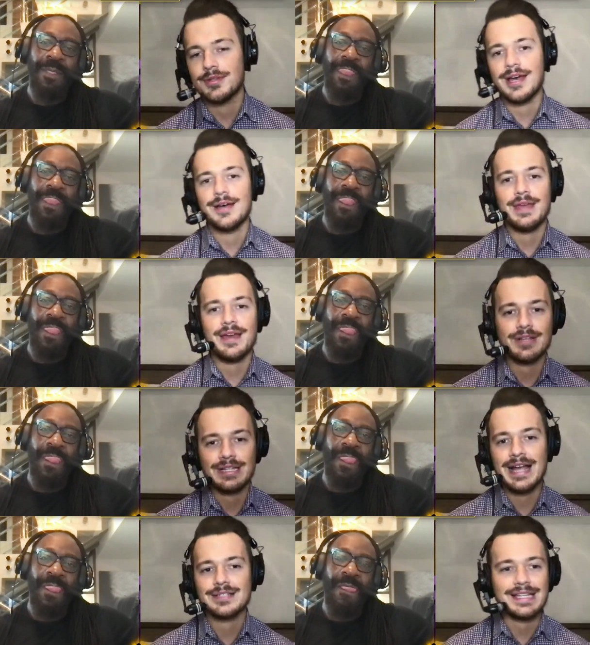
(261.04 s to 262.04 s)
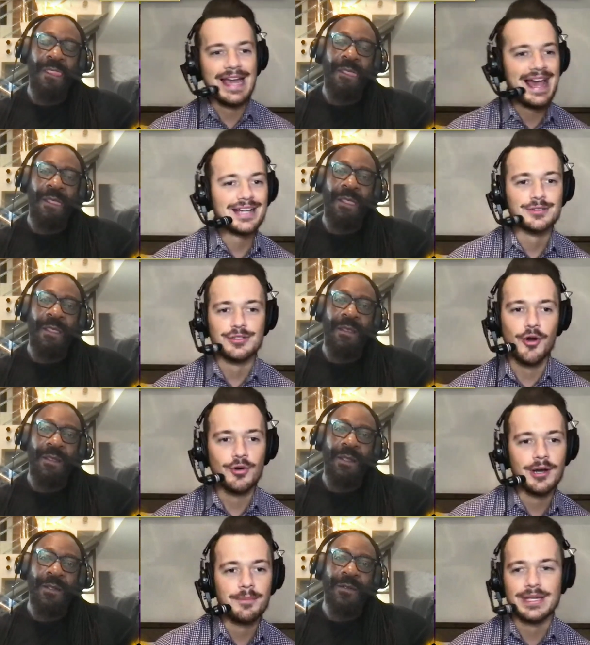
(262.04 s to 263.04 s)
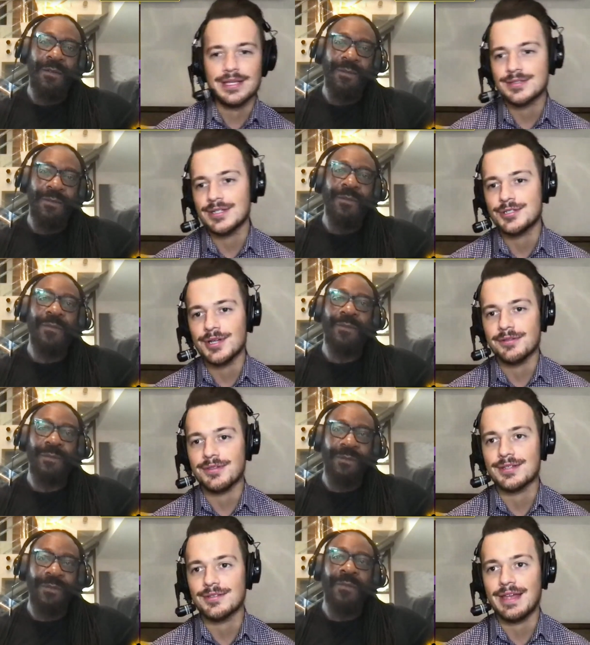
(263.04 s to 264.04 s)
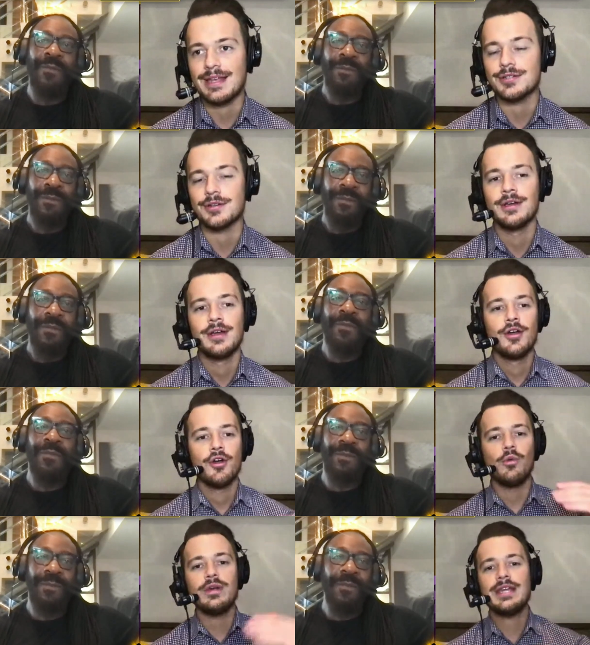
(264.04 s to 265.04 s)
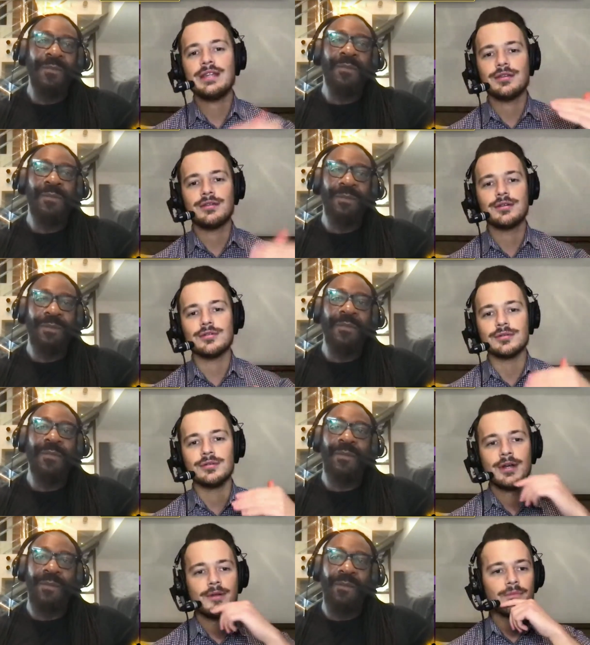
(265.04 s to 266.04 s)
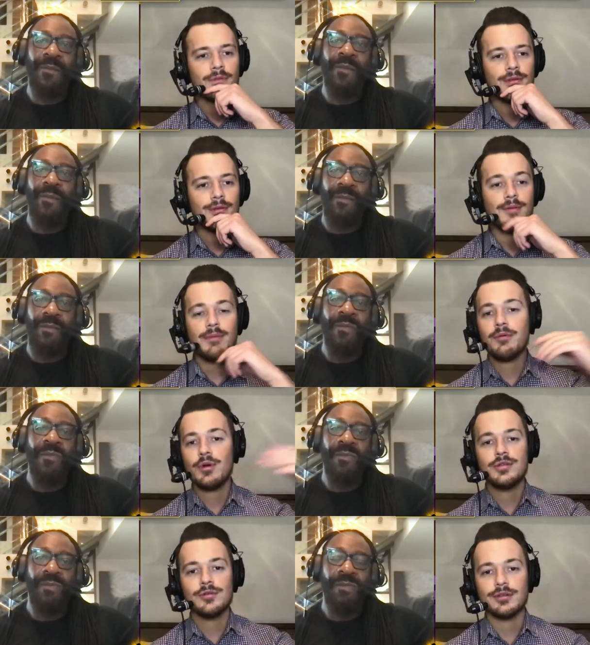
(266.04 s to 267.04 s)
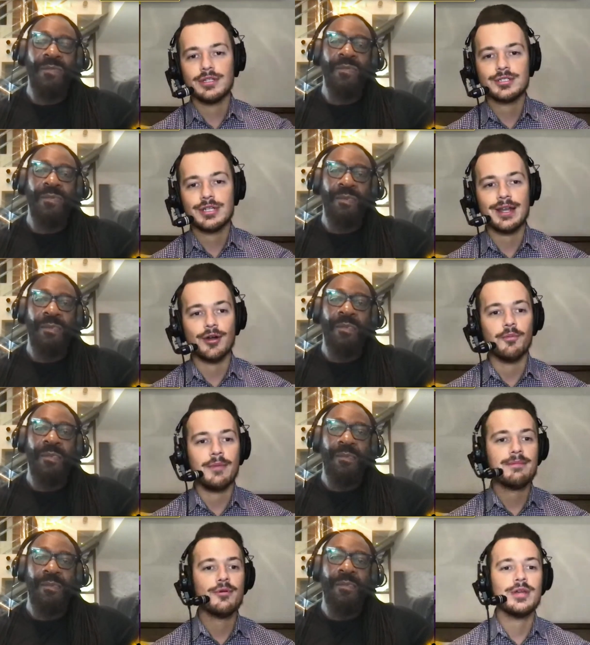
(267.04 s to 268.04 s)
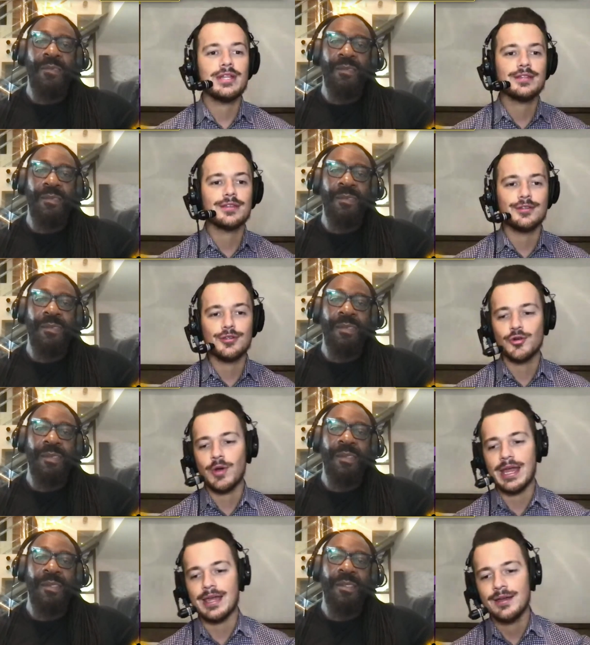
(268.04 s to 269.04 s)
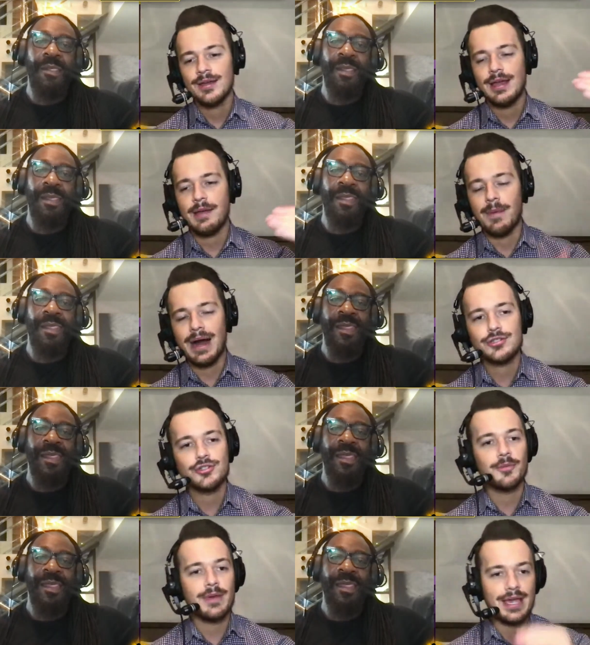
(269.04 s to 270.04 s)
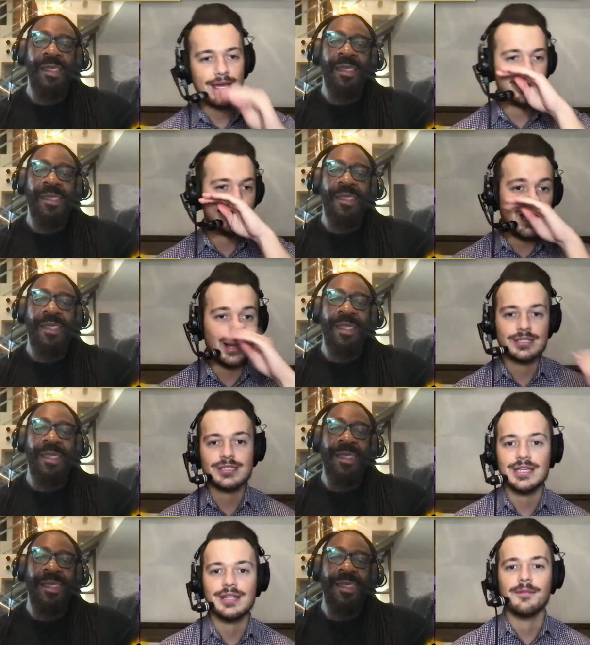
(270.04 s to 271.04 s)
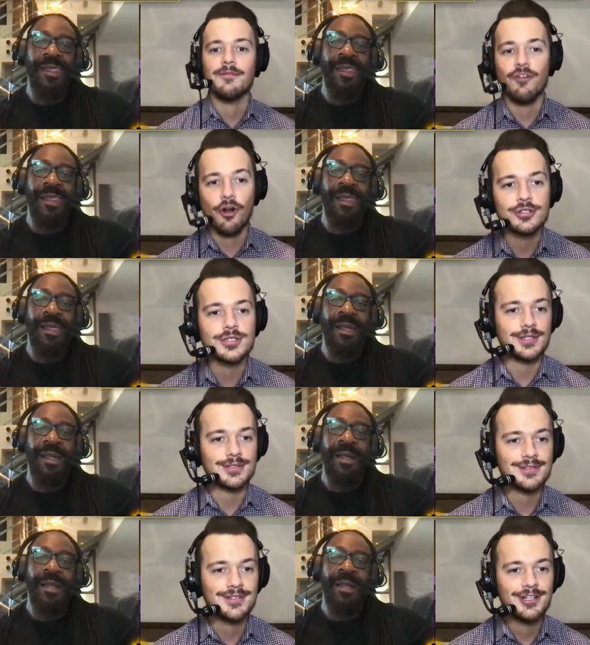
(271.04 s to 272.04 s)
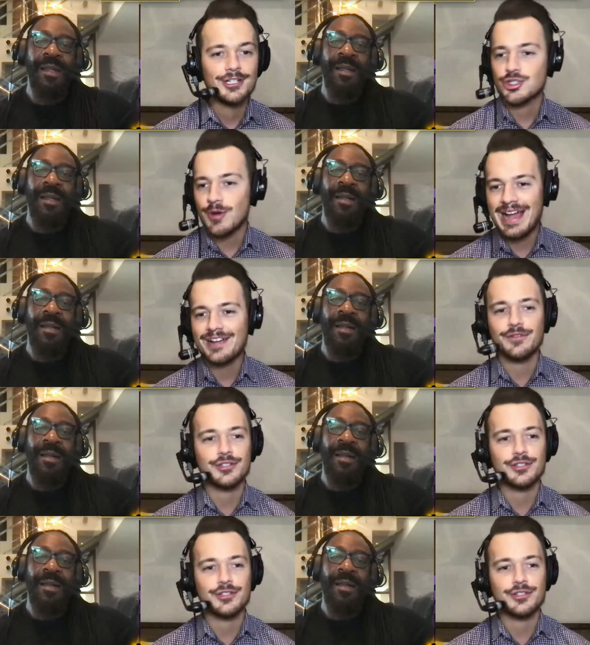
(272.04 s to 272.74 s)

Speaker 1: time they have classic acts going up against each other, things of that nature. We need to do, and maybe we do it on this channel. Maybe we need to do a Macho Man John Cena versus track for